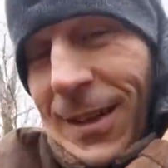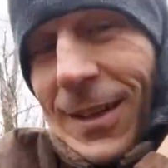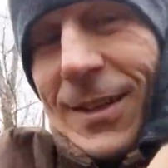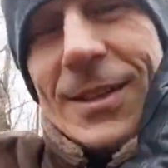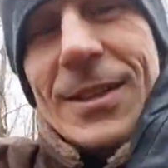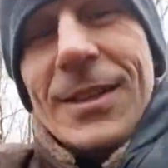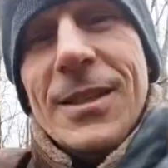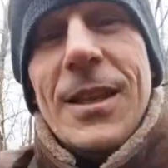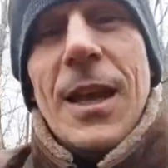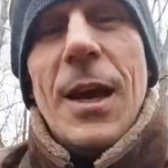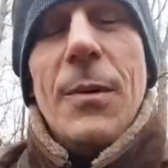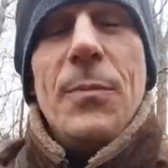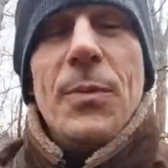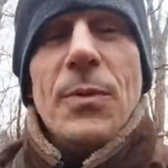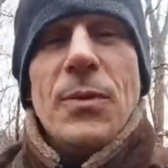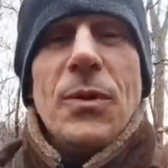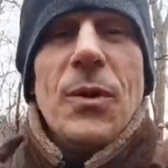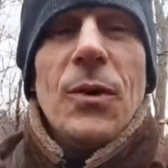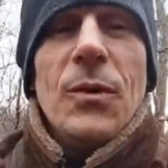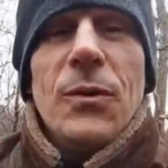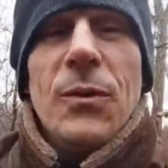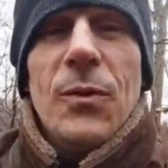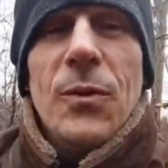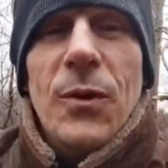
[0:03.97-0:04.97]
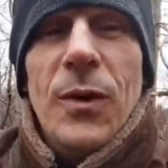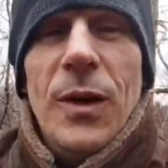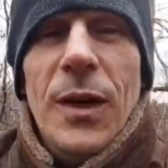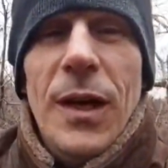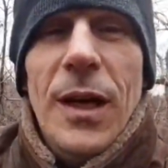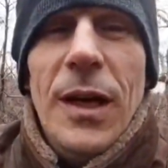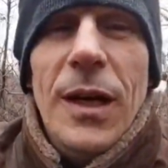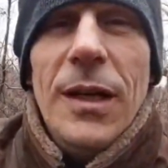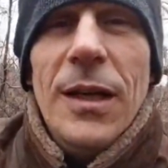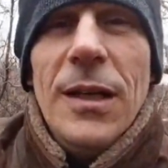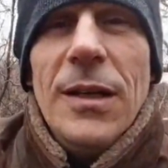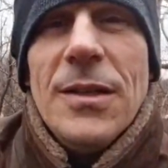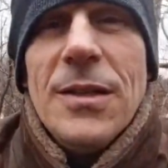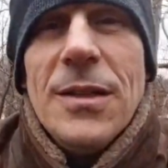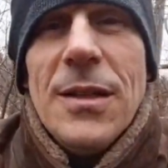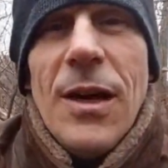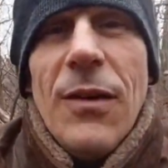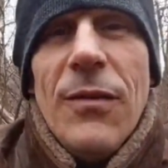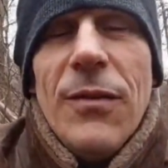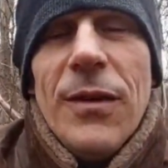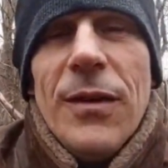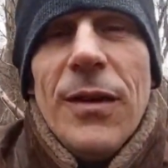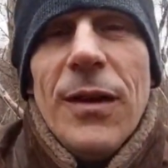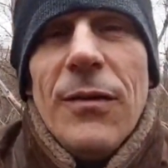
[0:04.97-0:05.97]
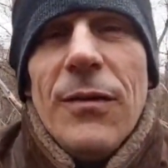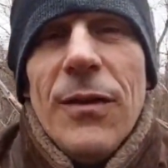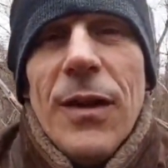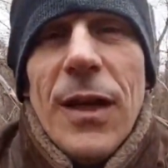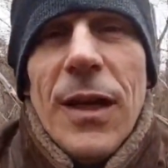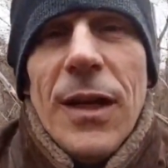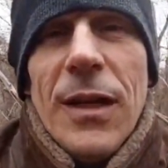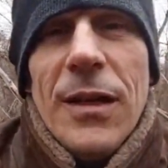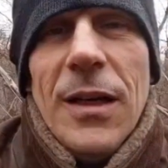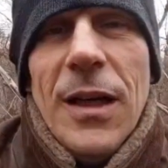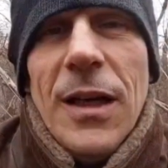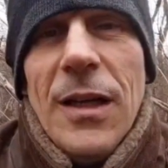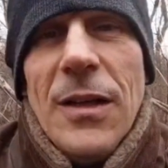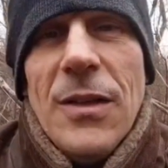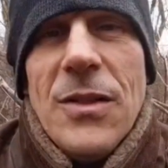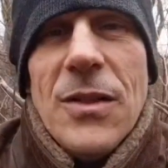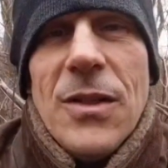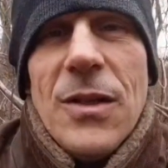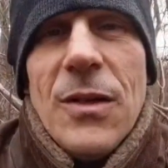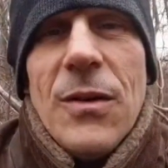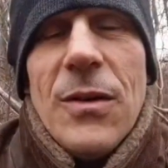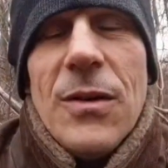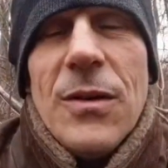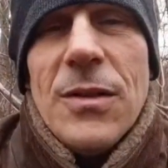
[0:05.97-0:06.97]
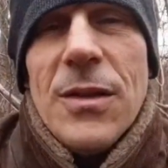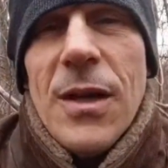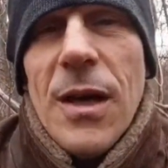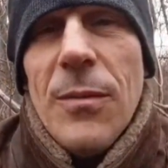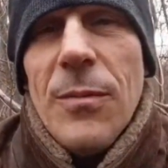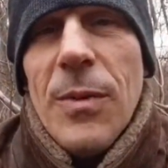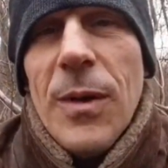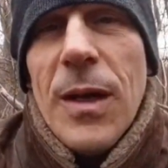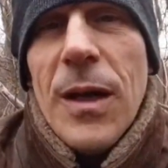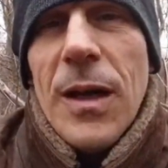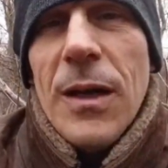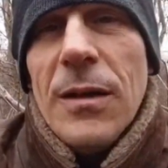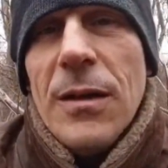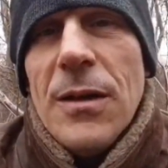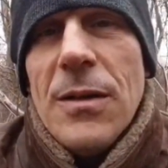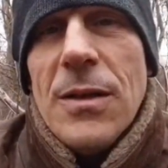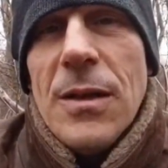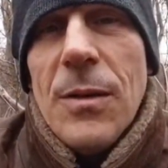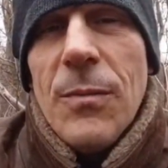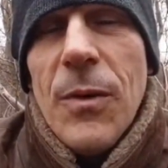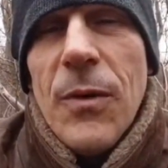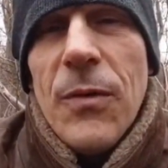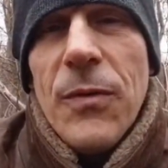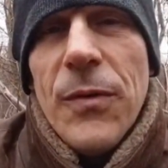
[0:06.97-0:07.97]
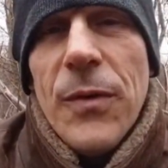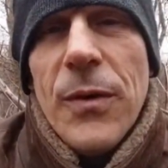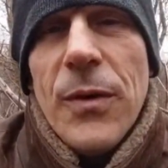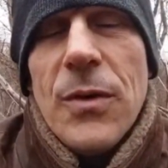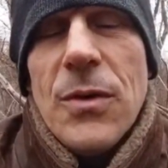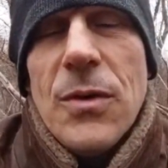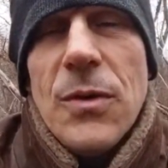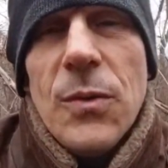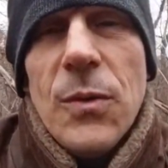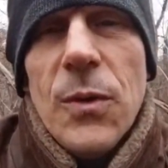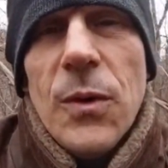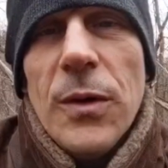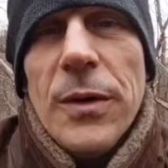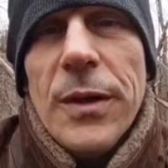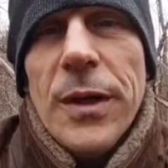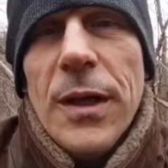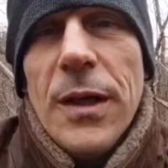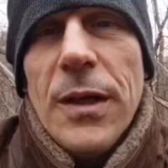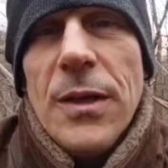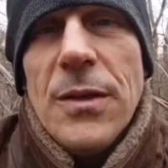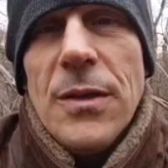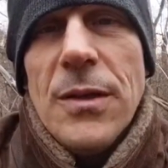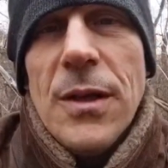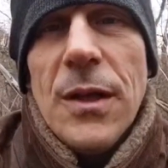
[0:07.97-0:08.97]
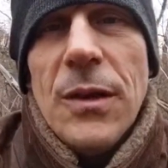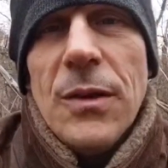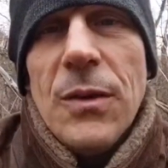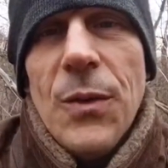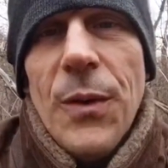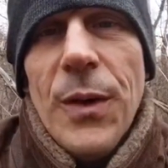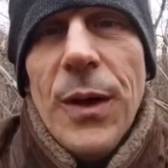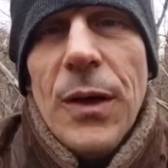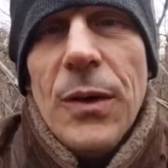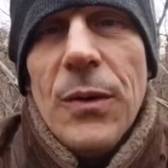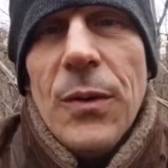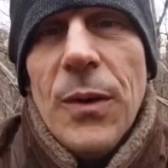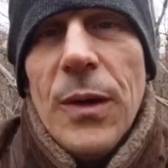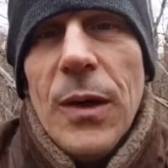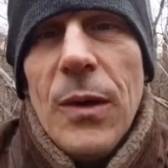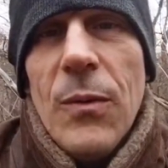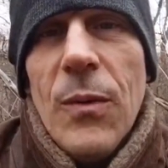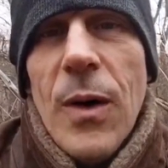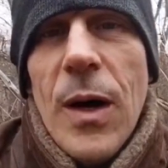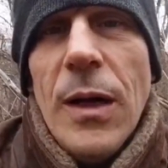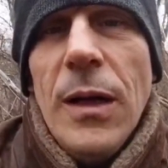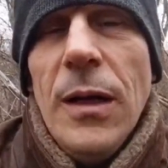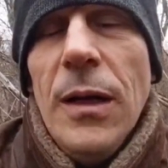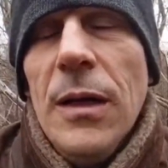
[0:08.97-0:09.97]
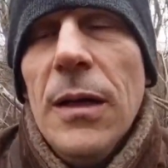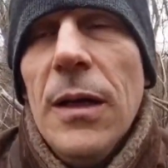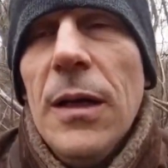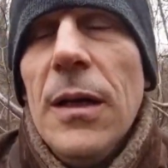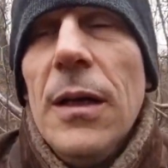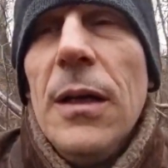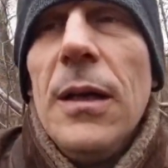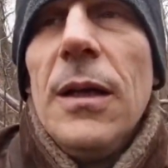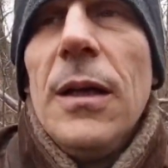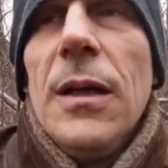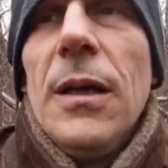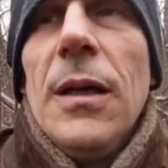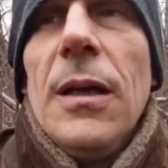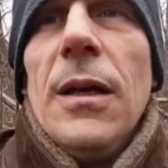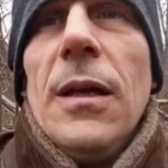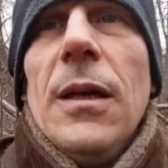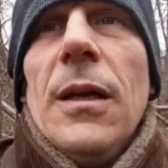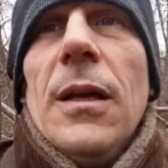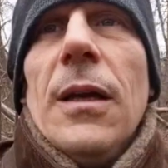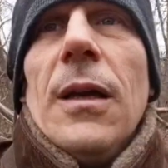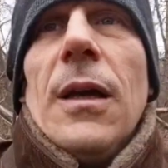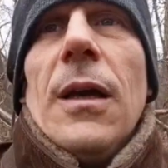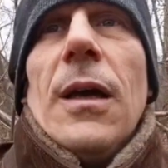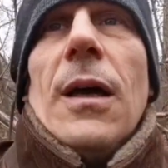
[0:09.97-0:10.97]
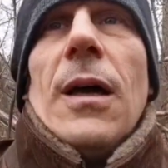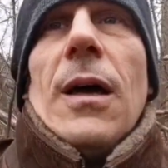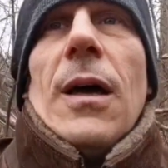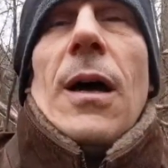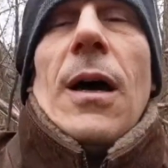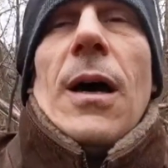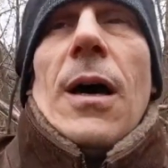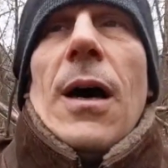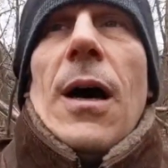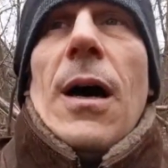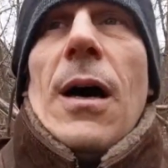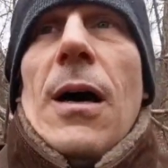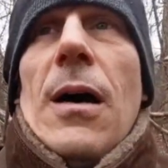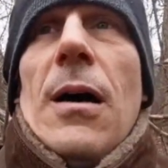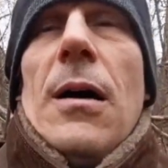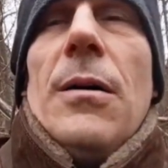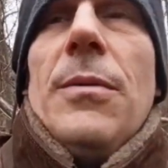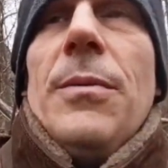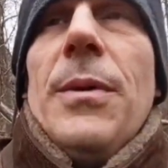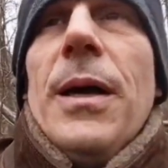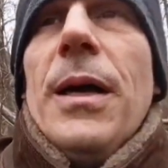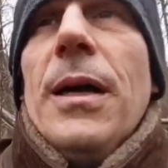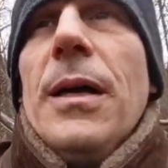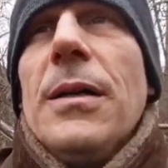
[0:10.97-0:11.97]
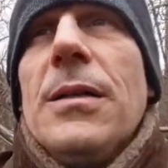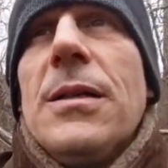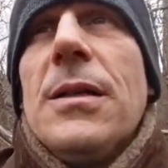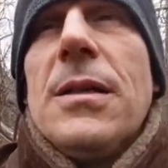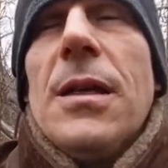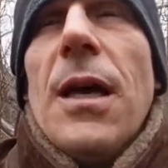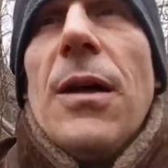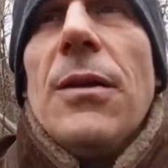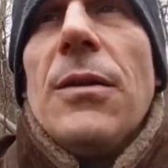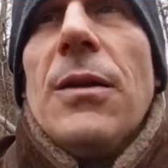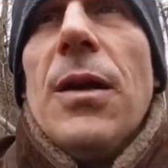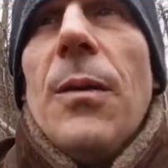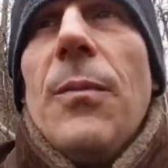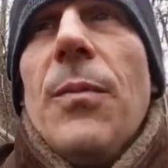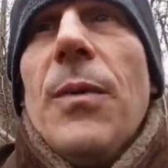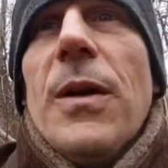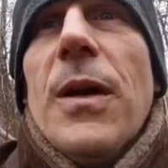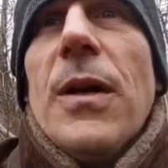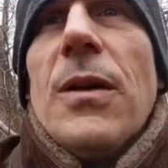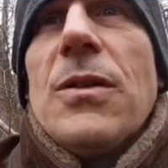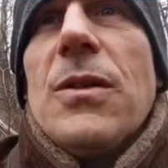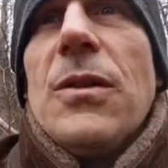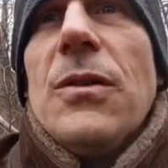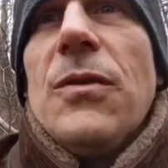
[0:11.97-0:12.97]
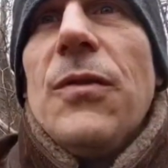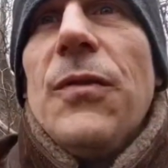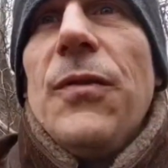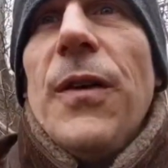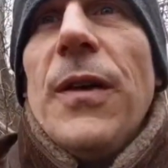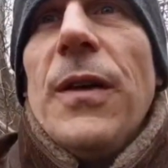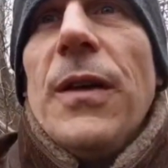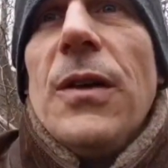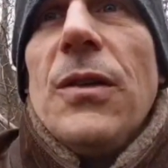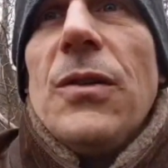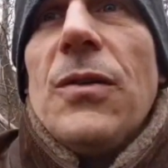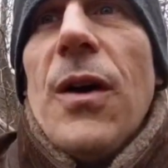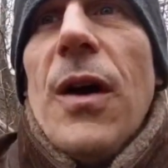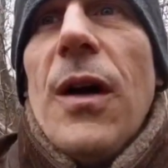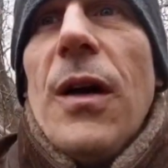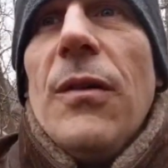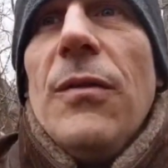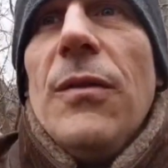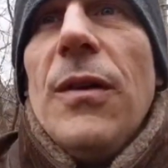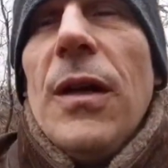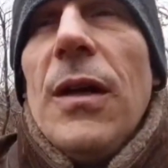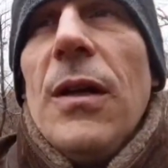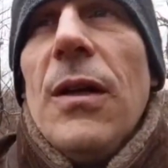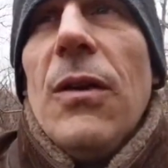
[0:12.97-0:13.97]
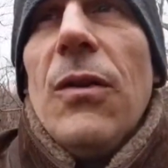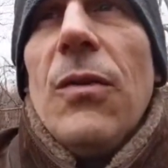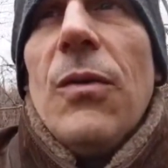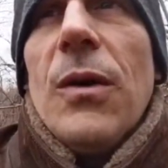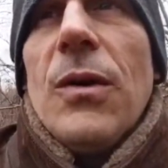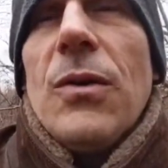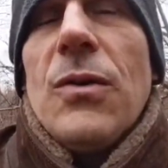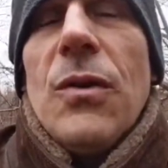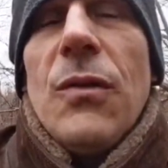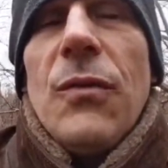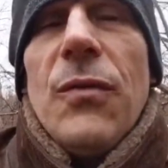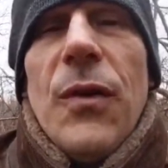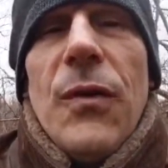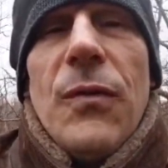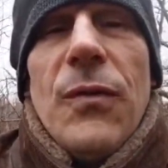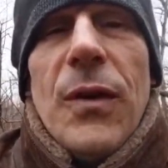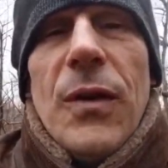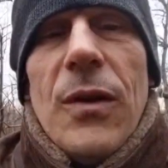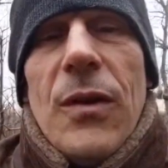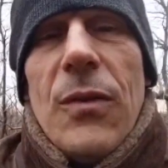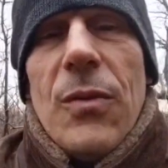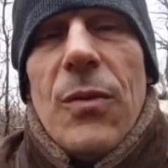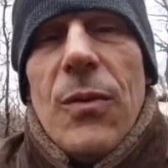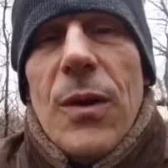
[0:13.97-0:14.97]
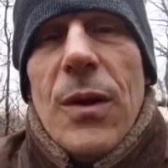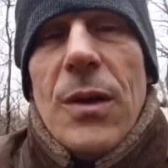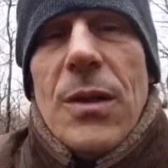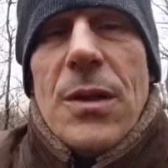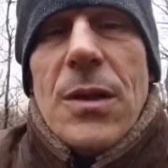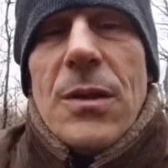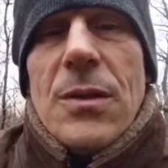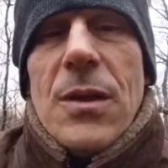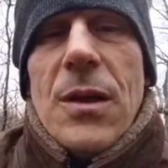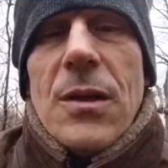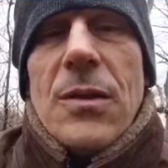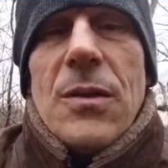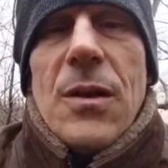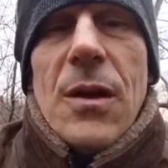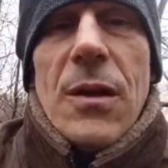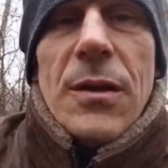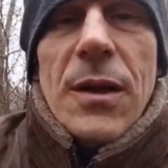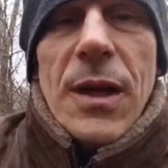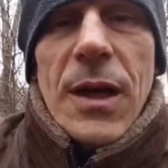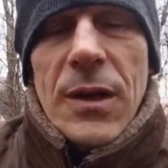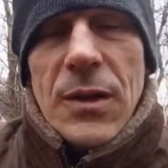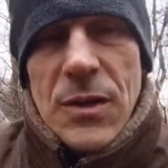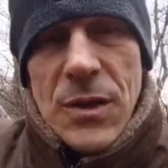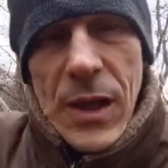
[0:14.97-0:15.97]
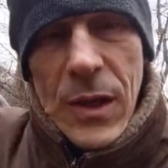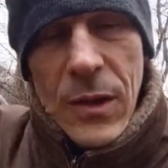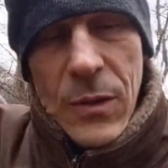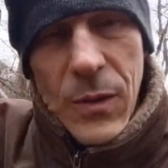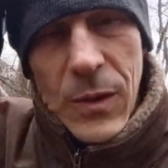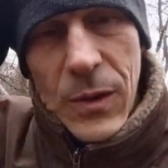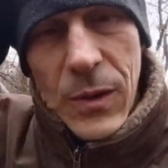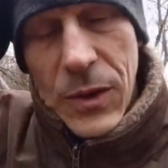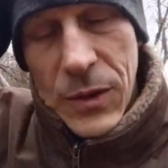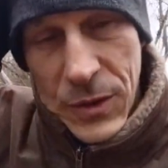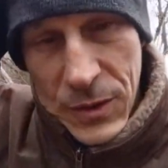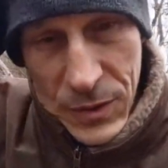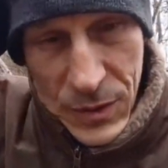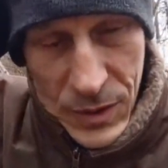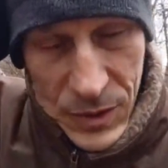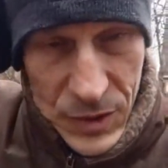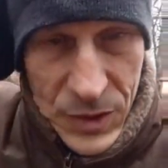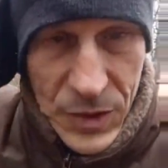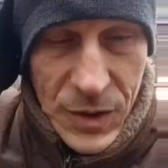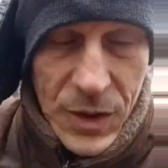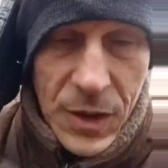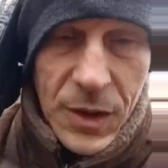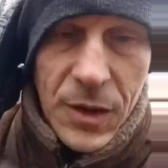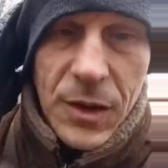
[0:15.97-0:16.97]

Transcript: This is episode 387 of the End AIDS series that I began December 1st, World AIDS Day 2021. Um, it's Southern Time Productions funding drive day 353 since I started that January 3rd this